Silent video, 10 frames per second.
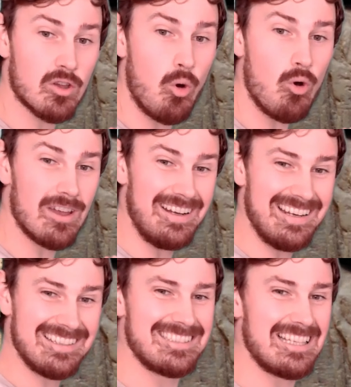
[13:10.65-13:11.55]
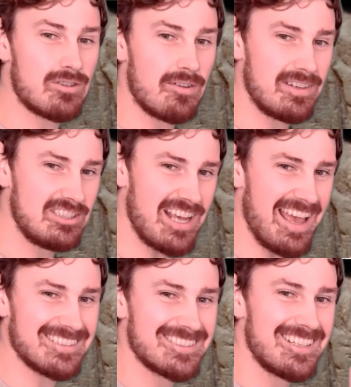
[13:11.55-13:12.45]
Gorgon in the center of her
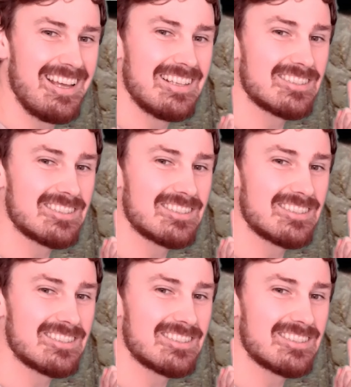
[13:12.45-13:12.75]
chest.